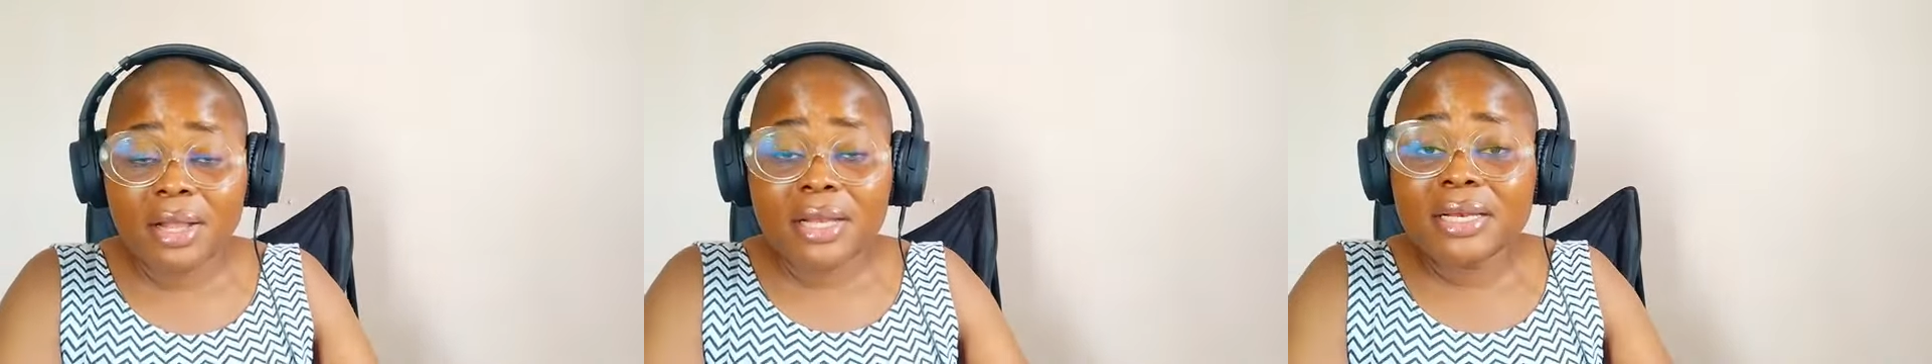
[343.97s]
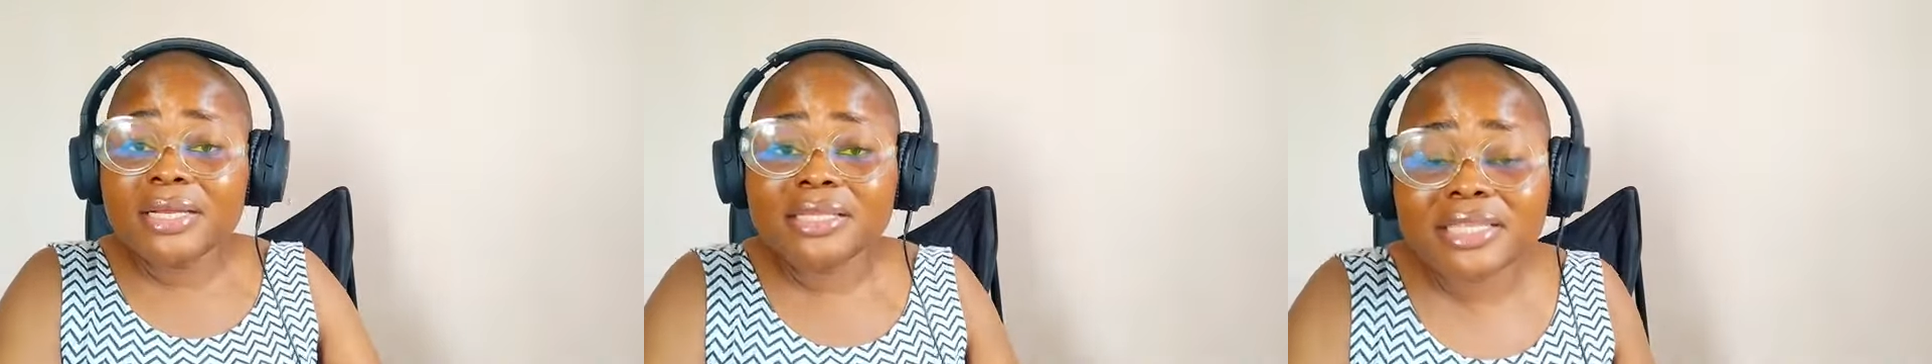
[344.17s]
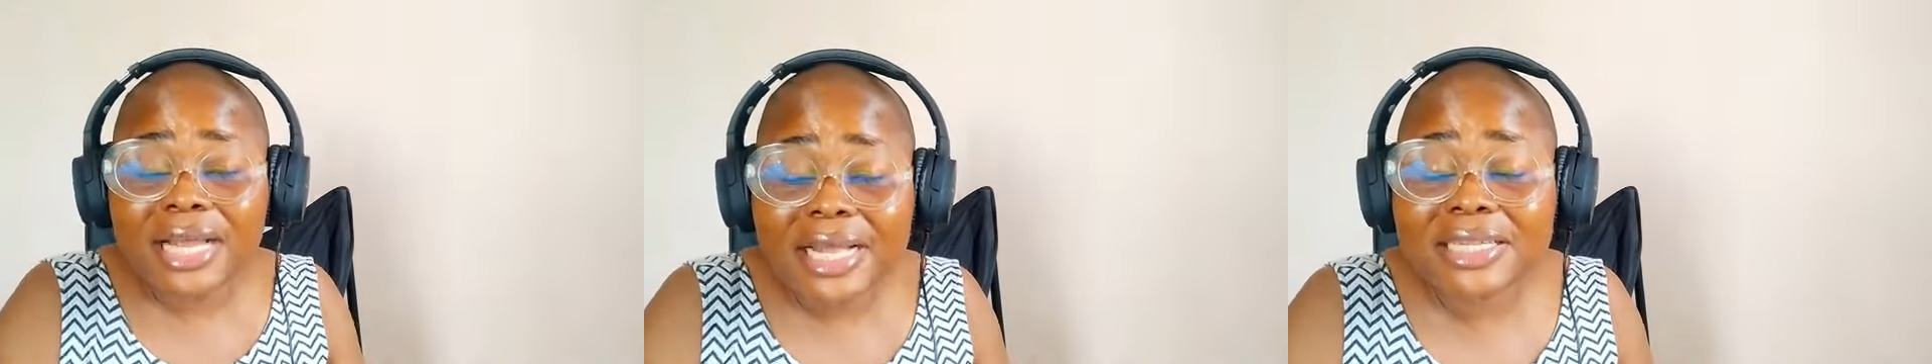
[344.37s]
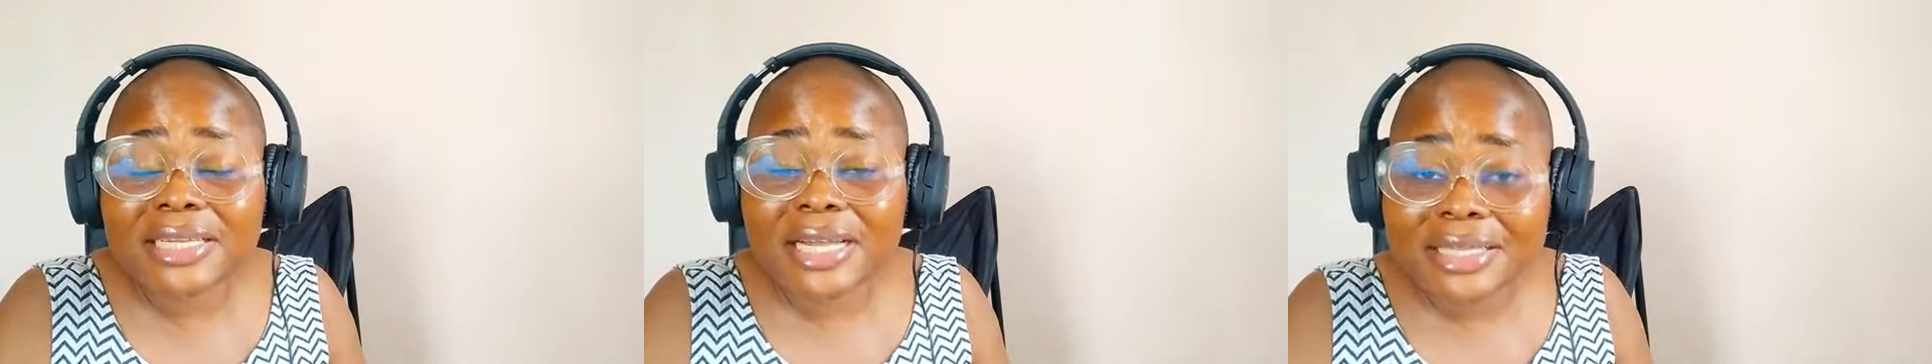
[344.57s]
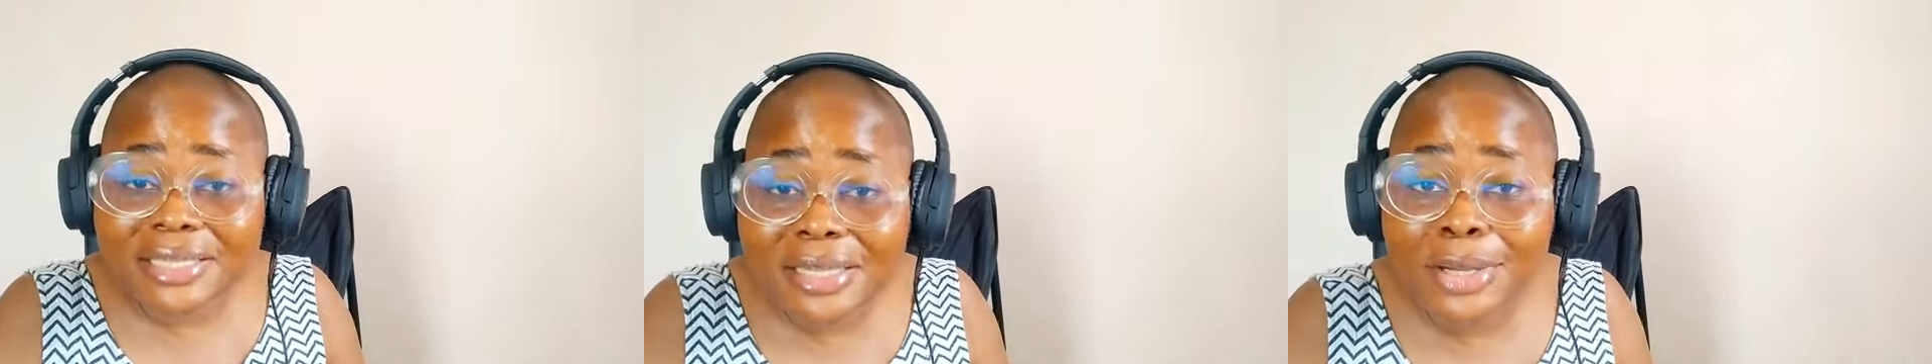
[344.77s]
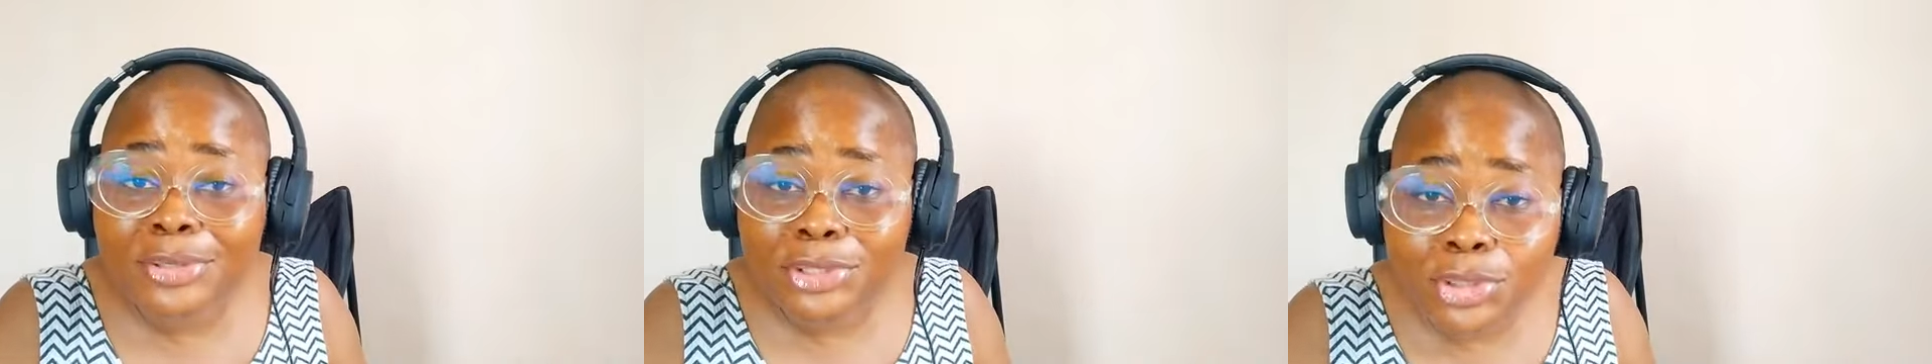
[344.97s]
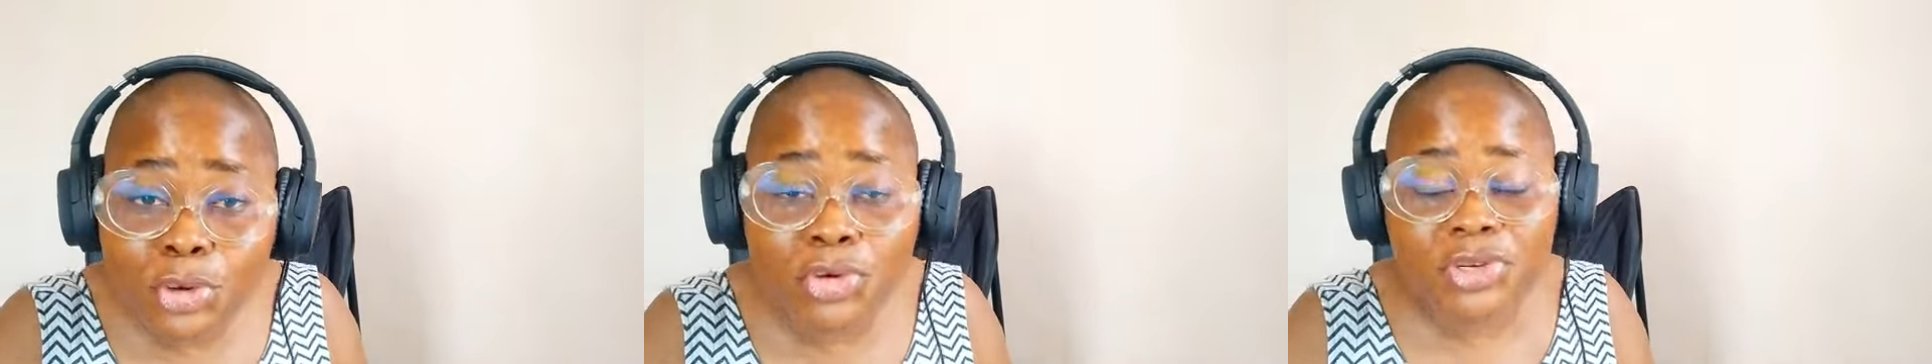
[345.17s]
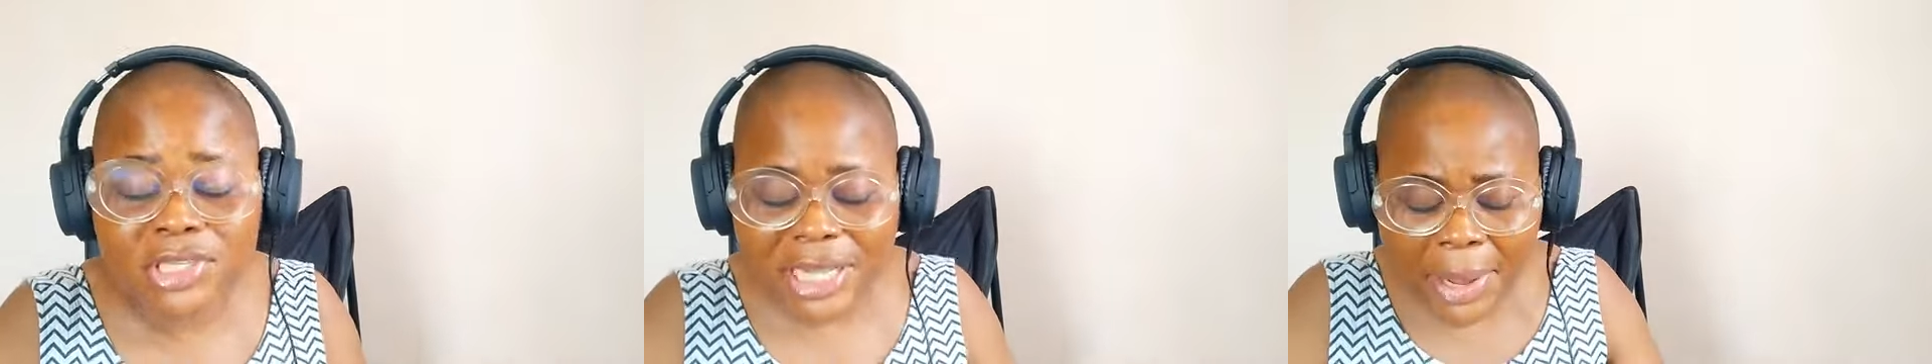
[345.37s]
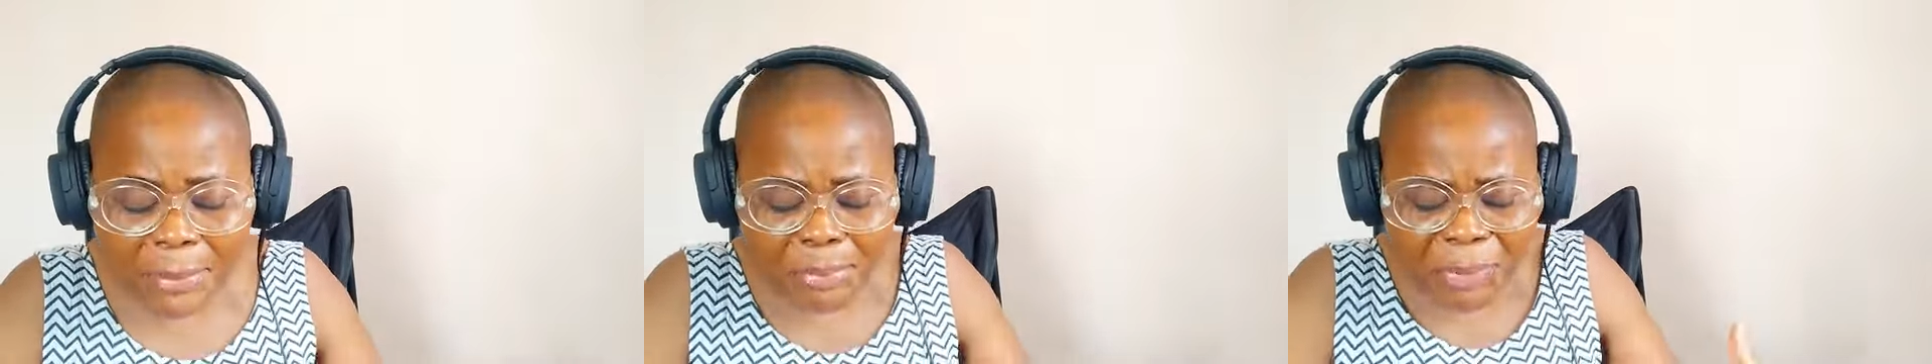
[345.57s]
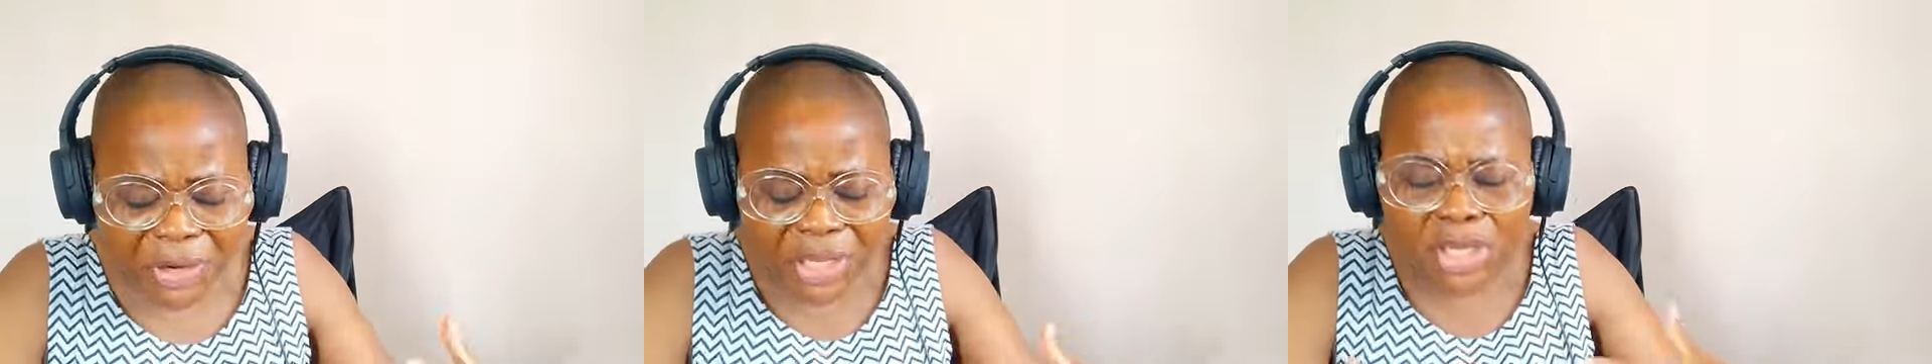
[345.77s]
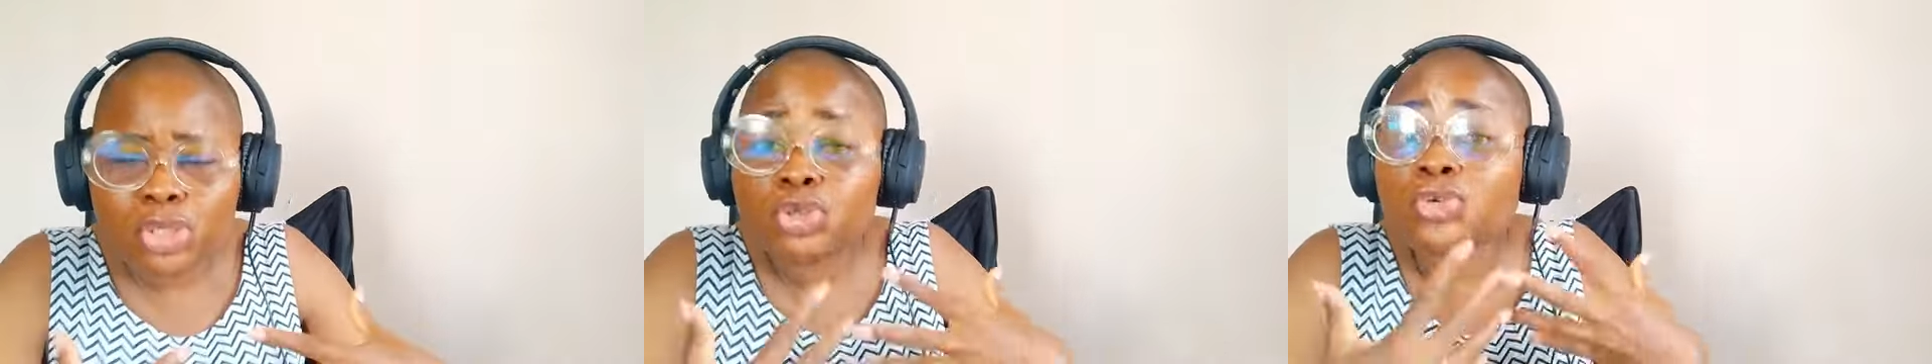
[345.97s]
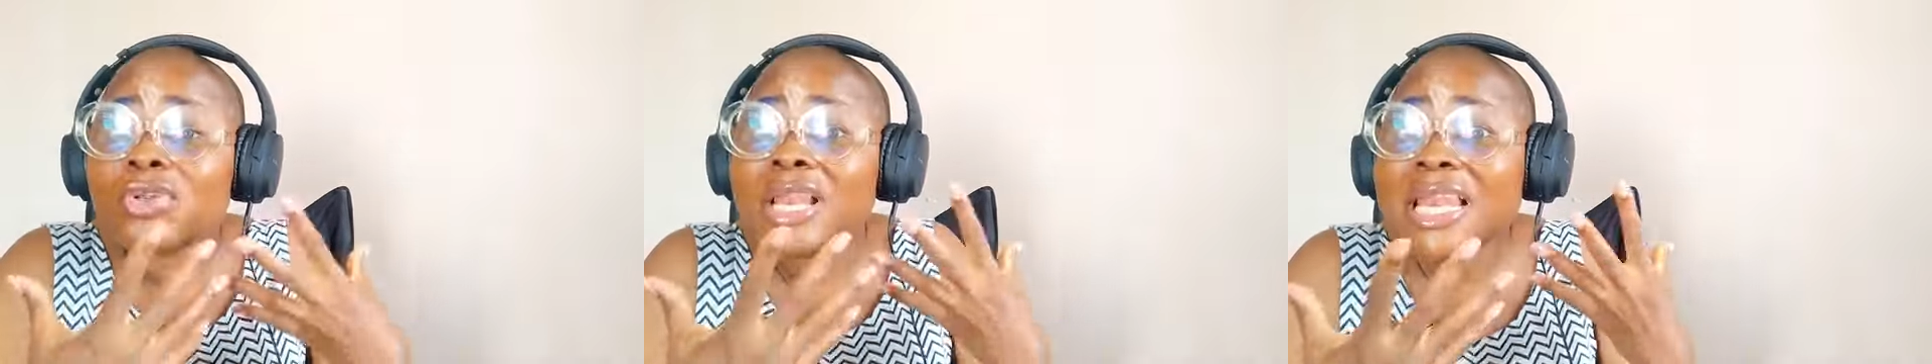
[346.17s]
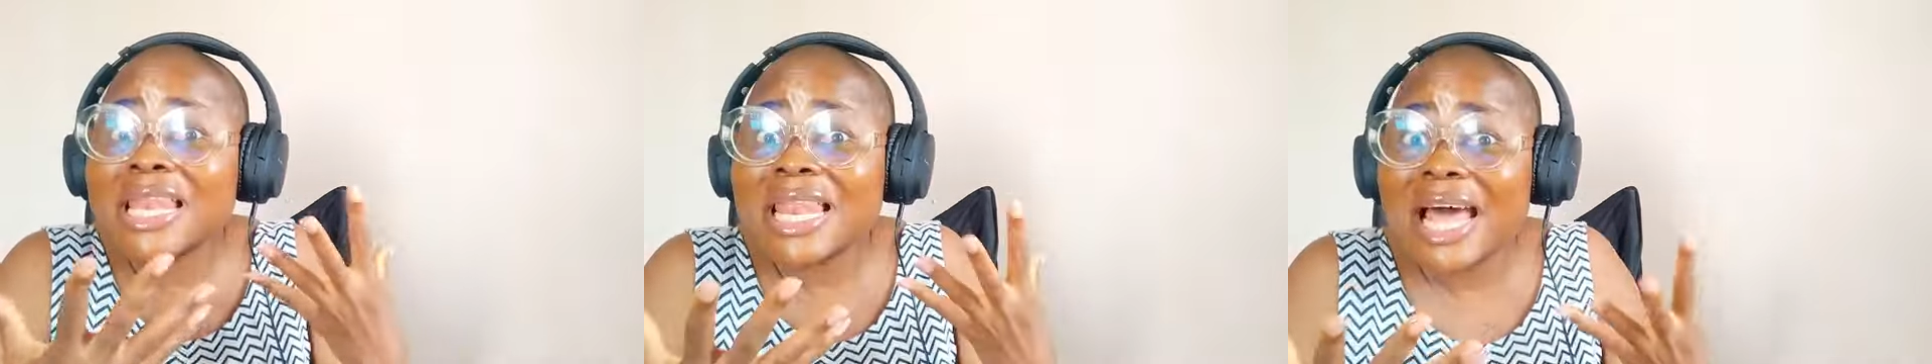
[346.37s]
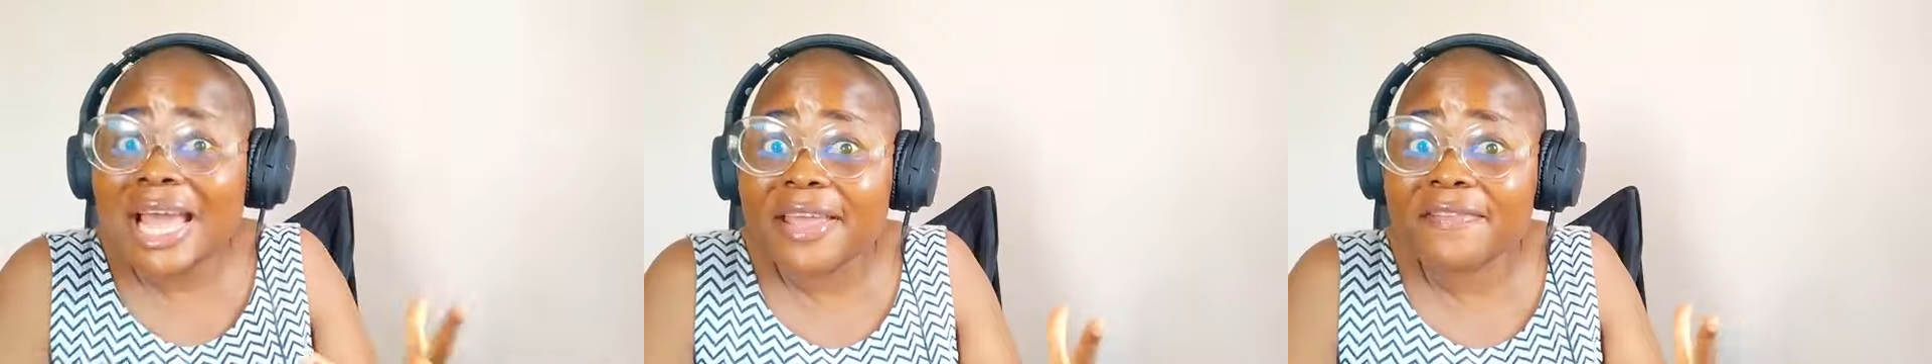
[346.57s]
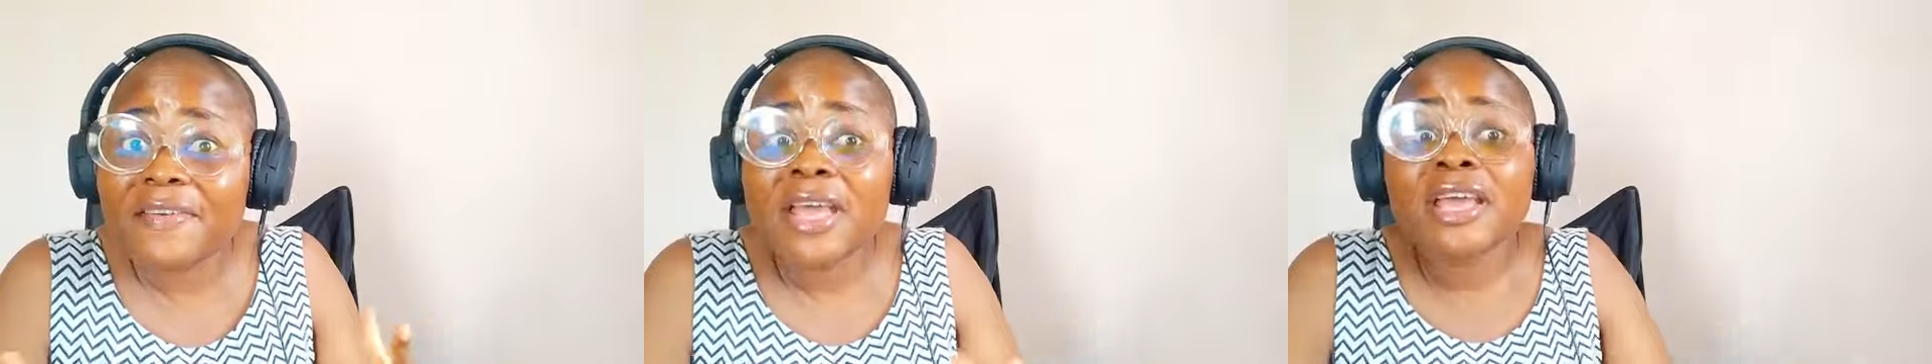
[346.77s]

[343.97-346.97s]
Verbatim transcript: These guys can tell stories and bring it to life.